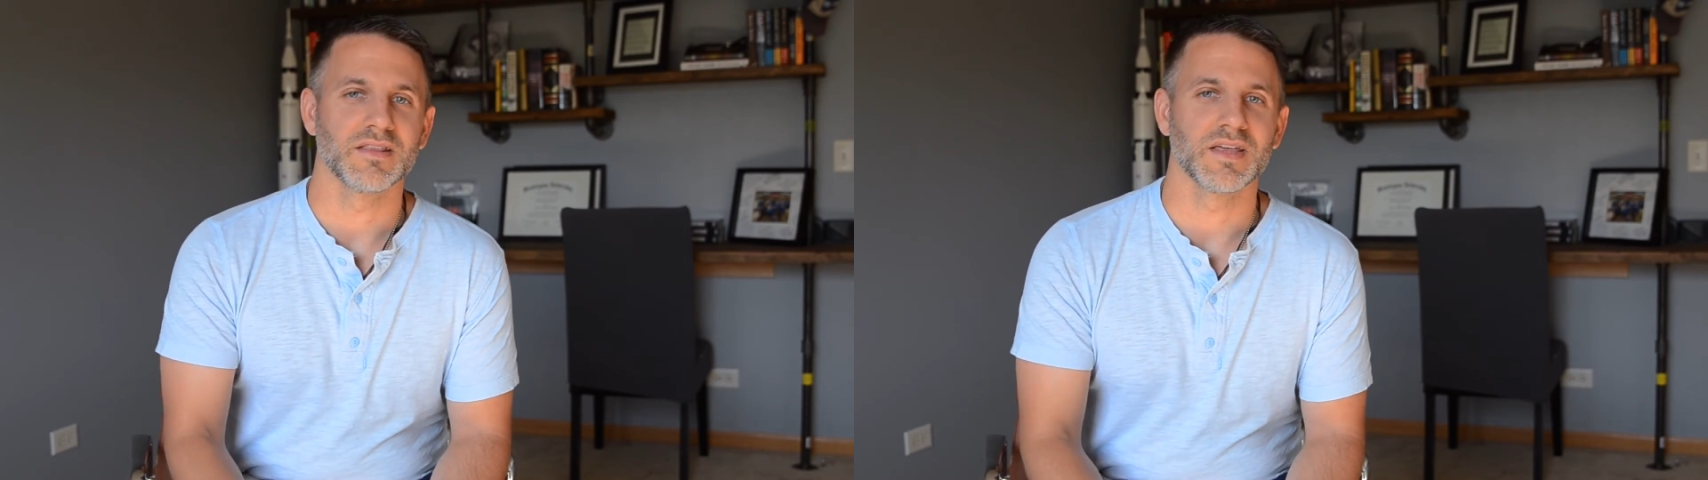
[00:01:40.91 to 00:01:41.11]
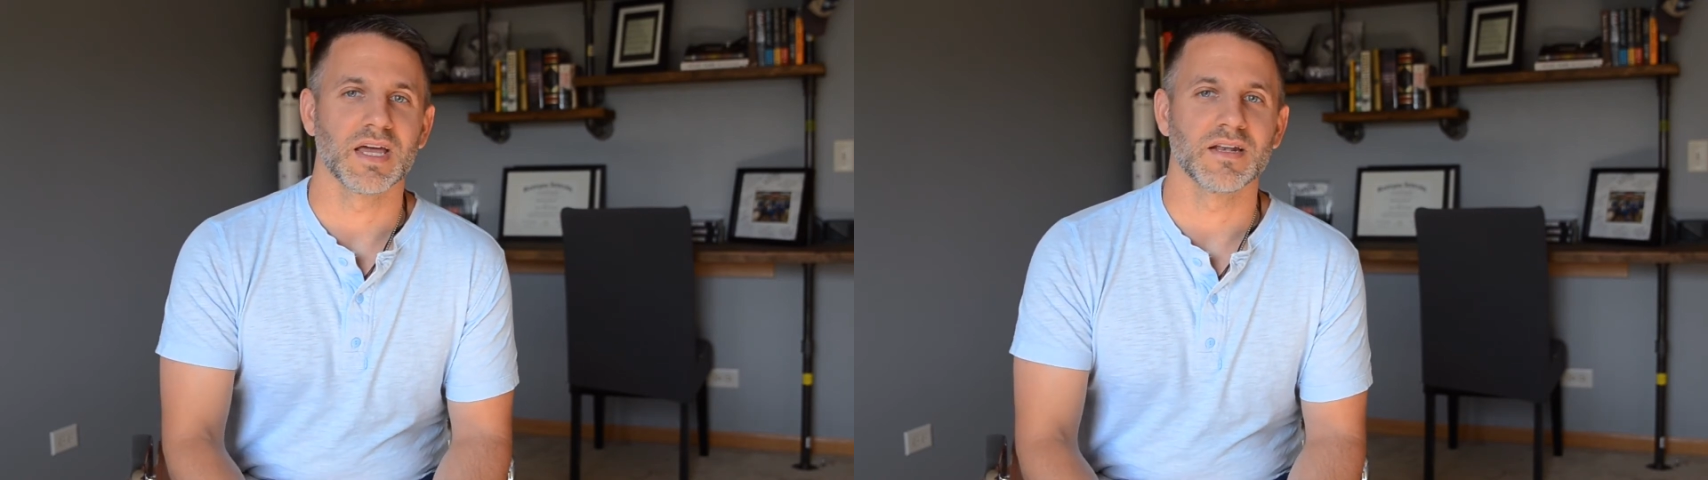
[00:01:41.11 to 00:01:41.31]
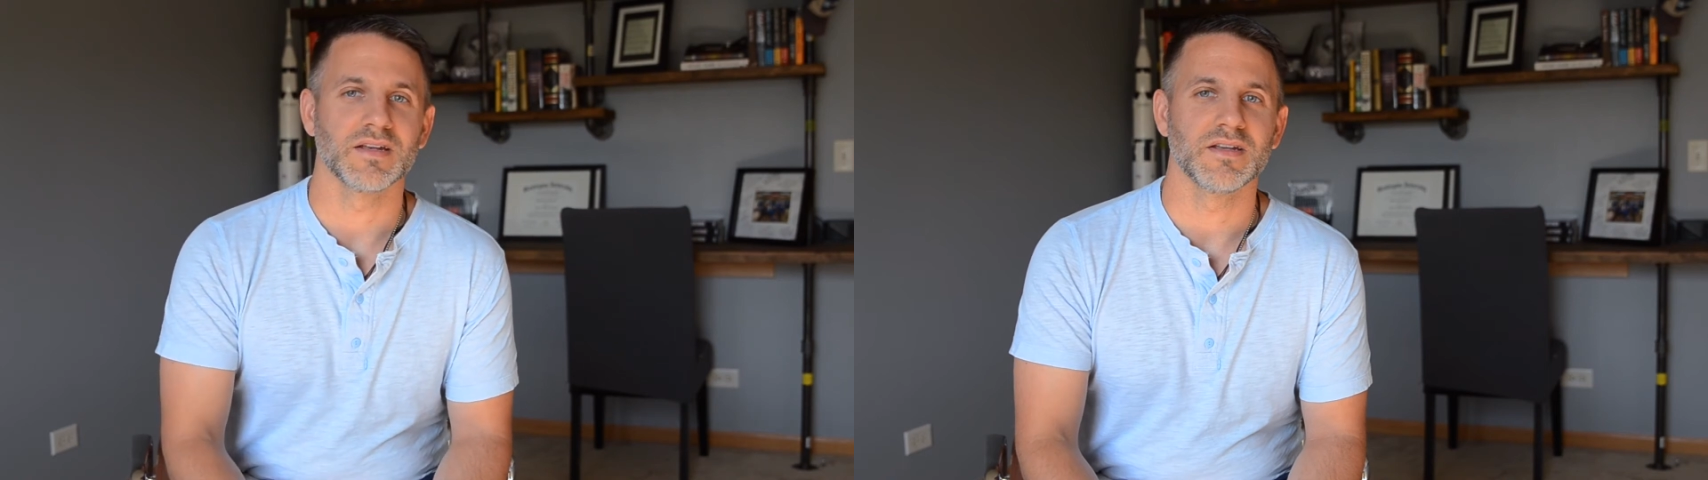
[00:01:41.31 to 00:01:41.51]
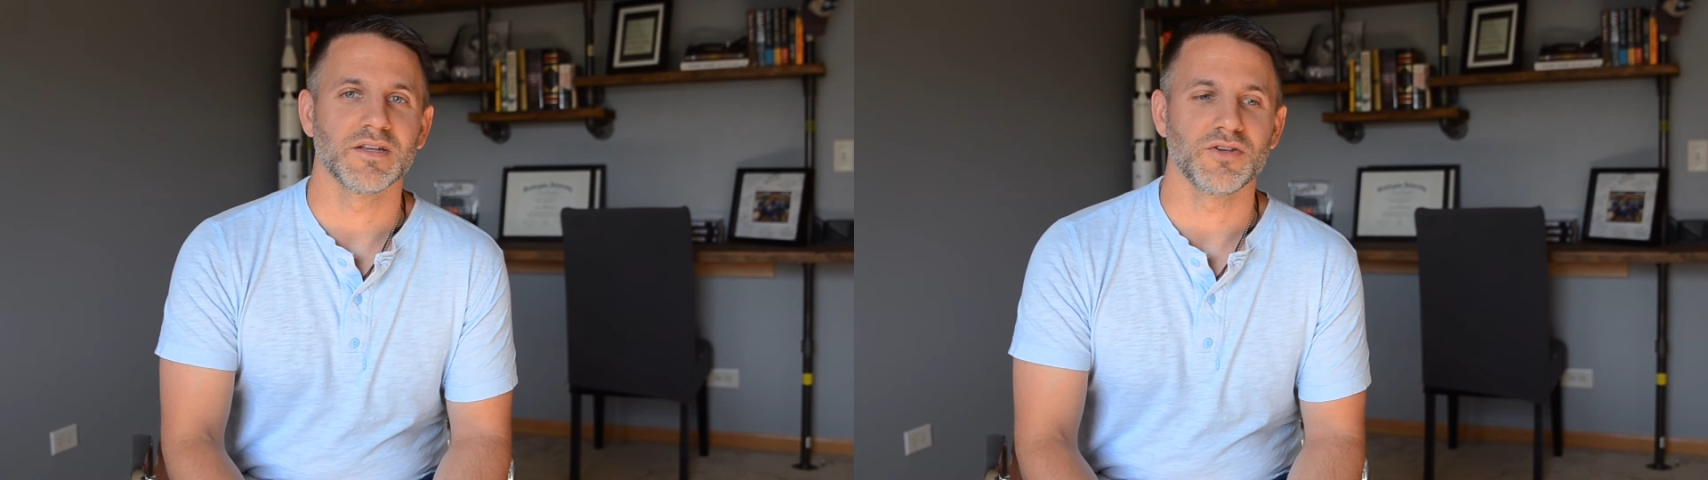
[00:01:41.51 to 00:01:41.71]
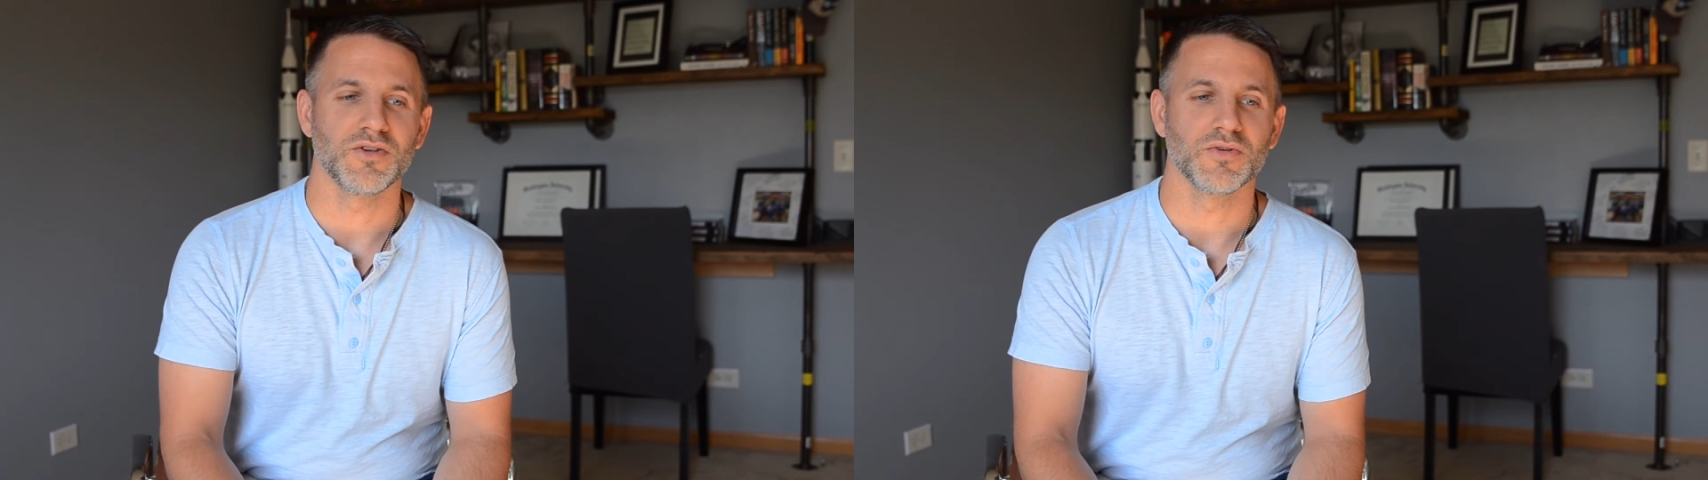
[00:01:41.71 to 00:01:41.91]
then
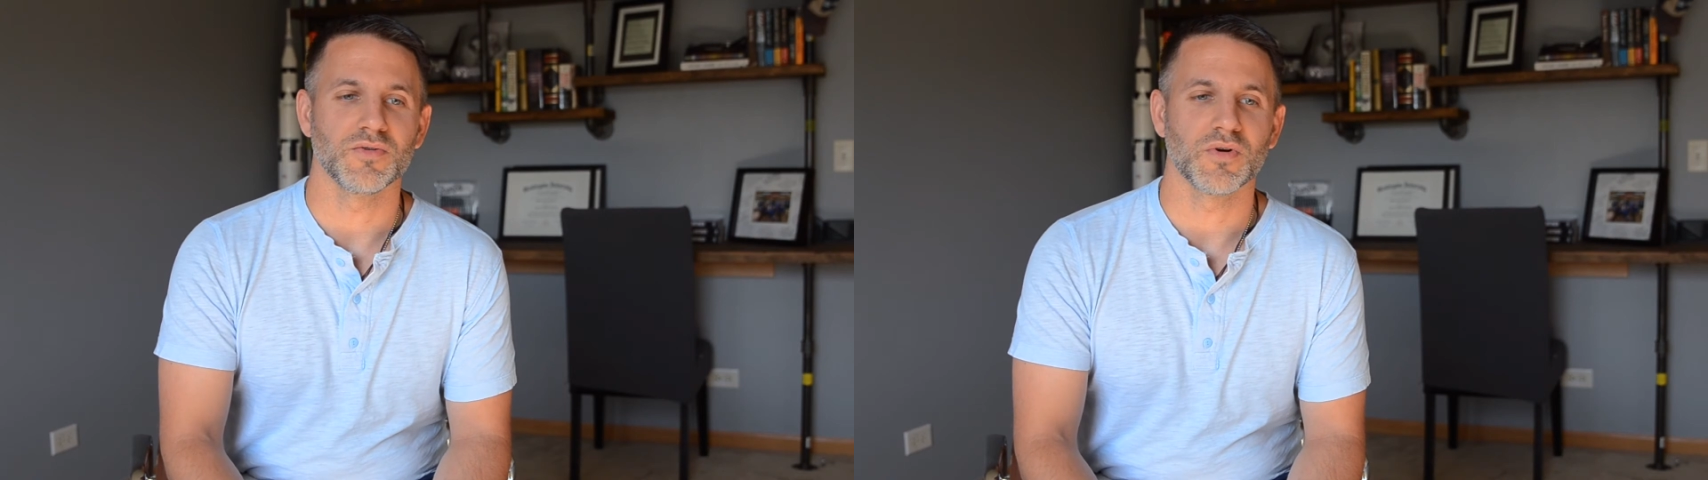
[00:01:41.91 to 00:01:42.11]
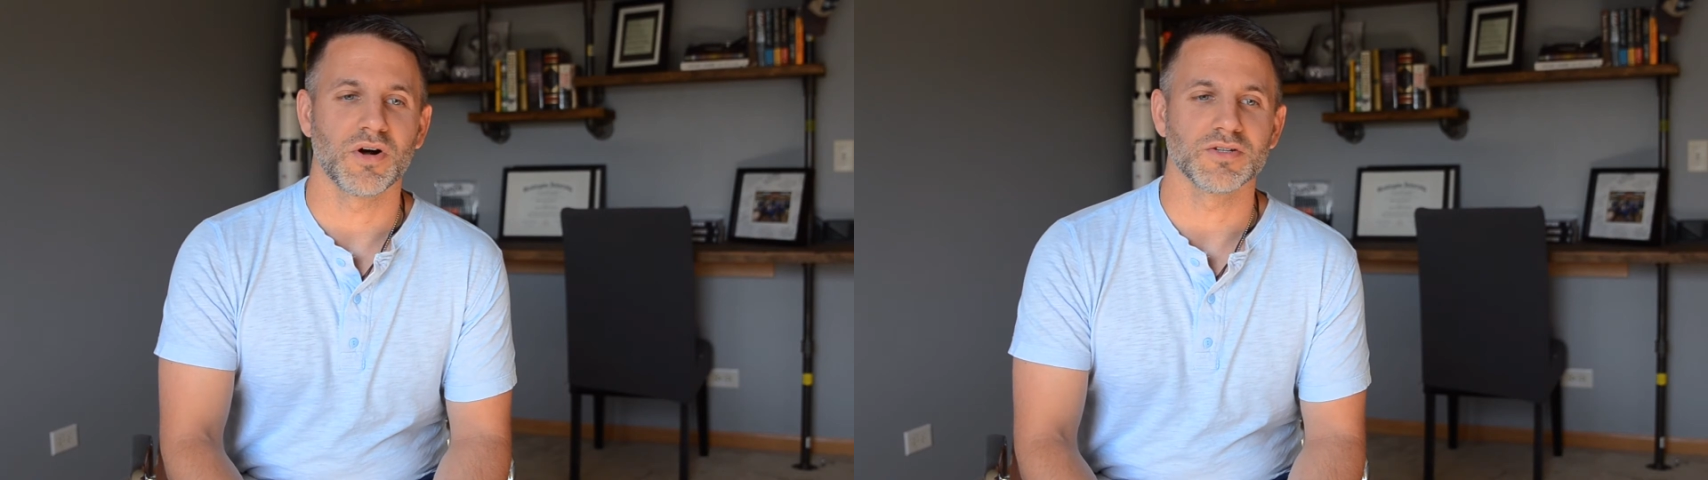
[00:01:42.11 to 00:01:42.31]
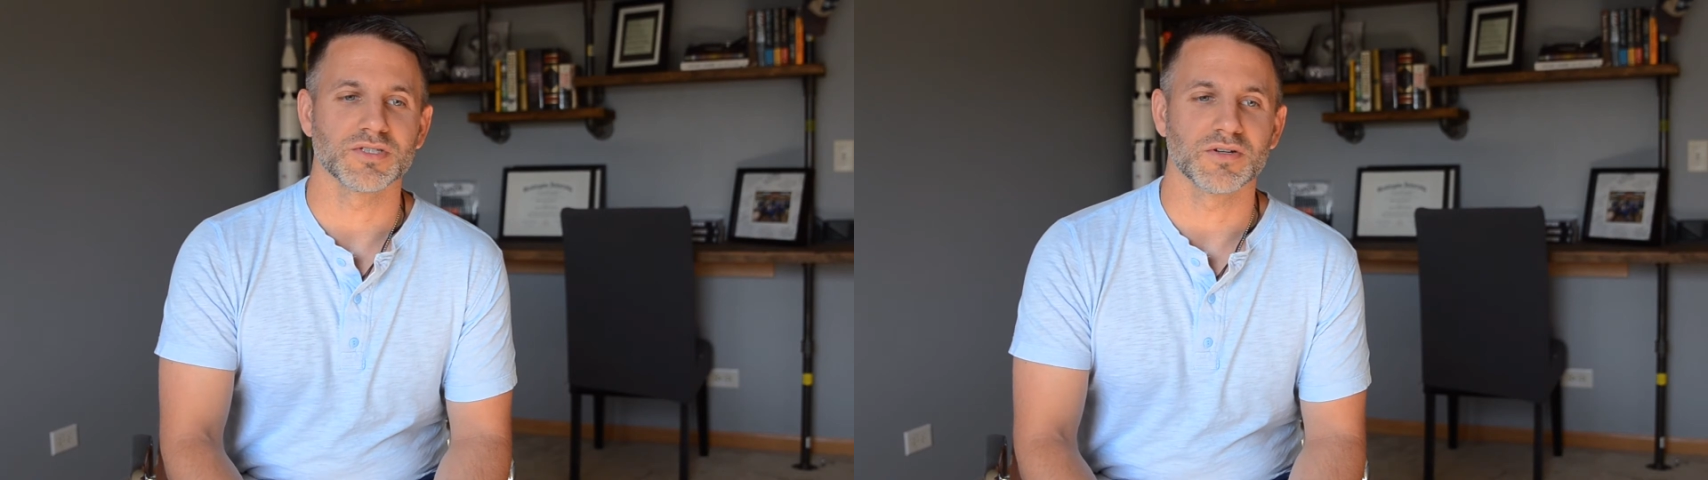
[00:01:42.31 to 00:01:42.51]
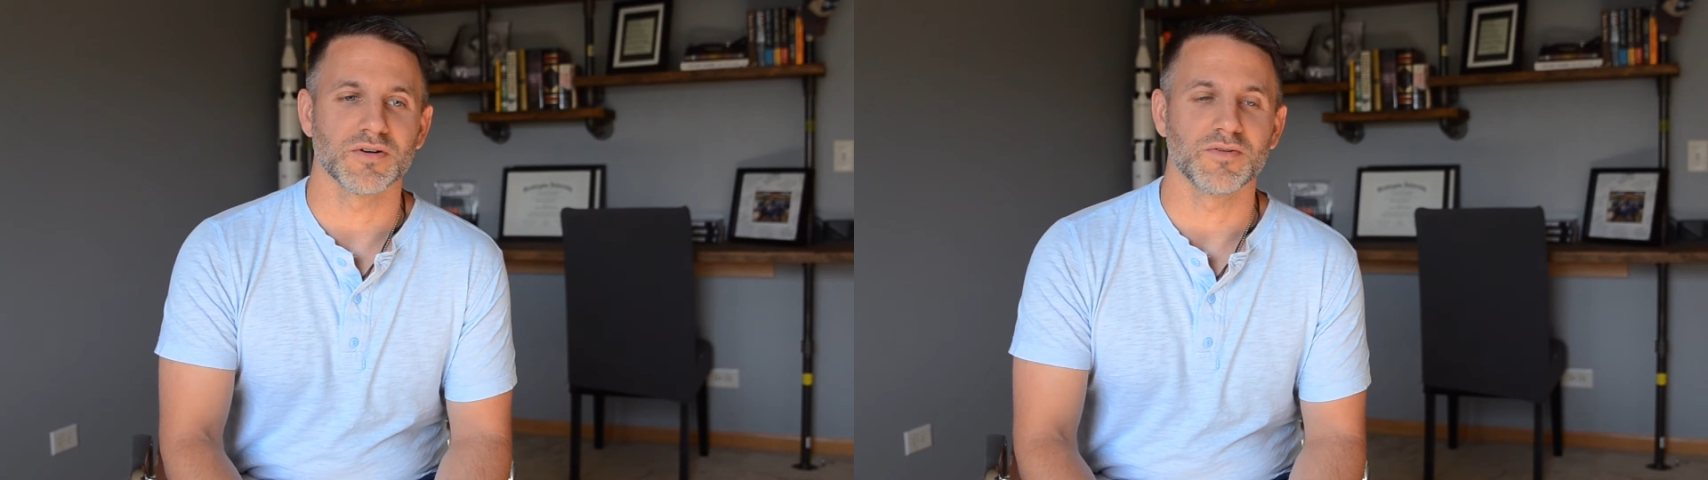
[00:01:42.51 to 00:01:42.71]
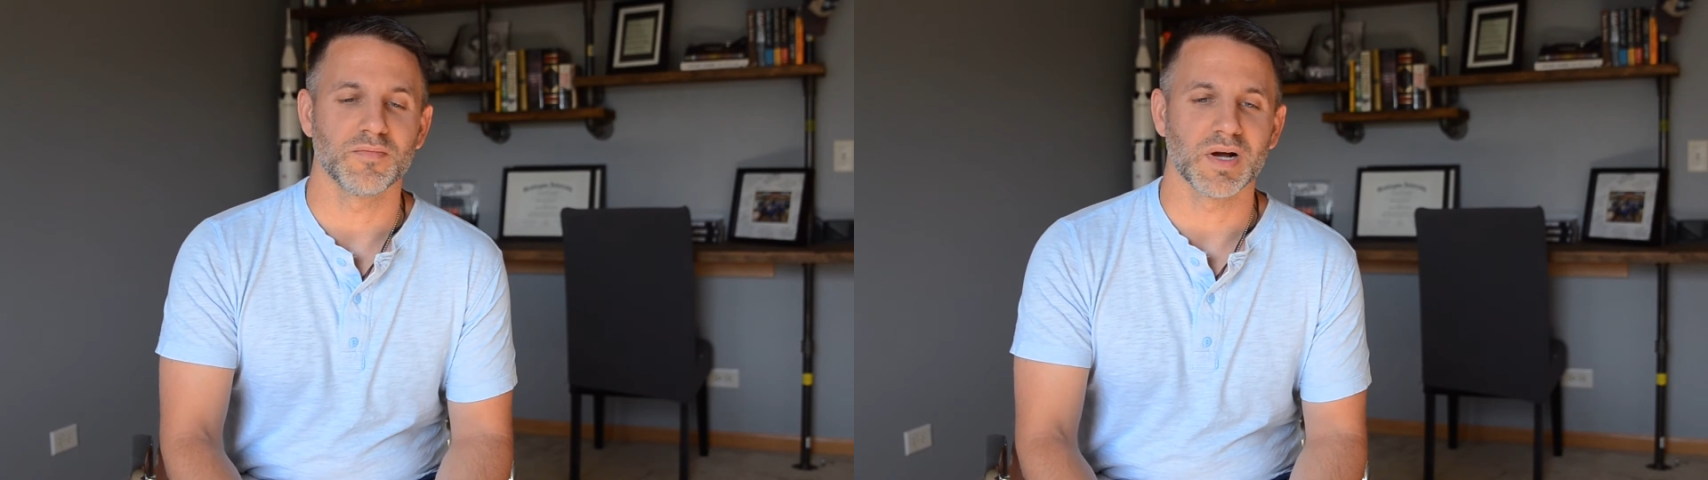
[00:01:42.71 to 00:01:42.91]
you
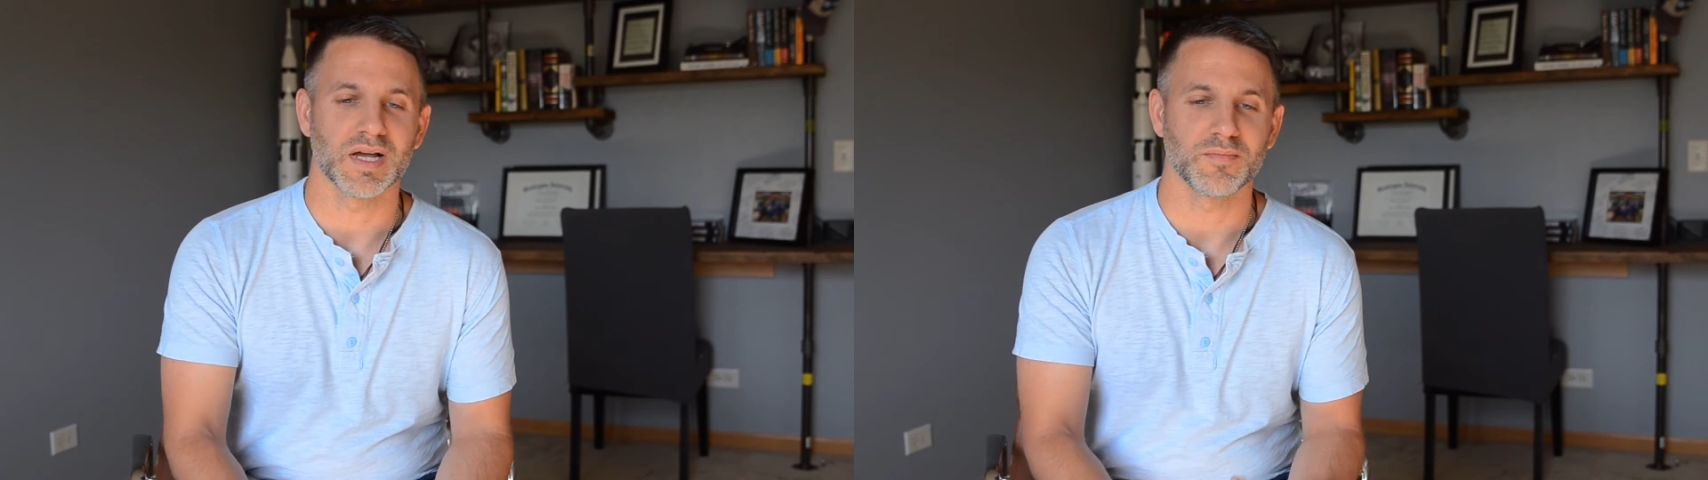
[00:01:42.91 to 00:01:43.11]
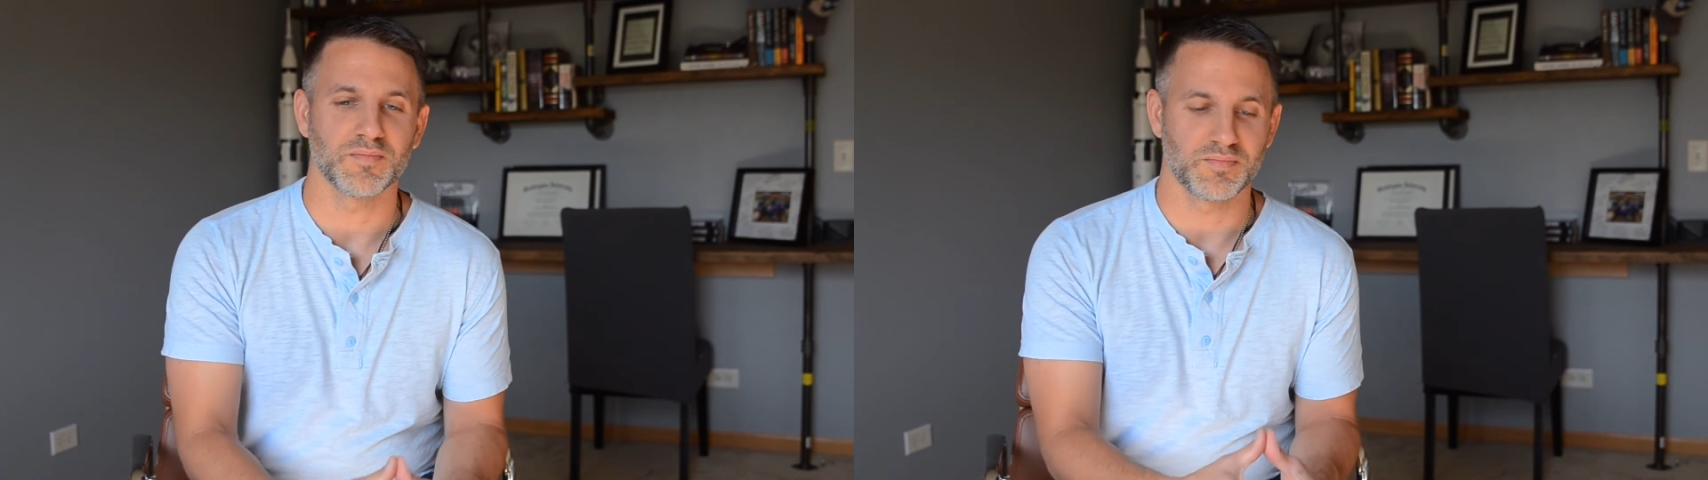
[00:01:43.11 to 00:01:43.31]
also, by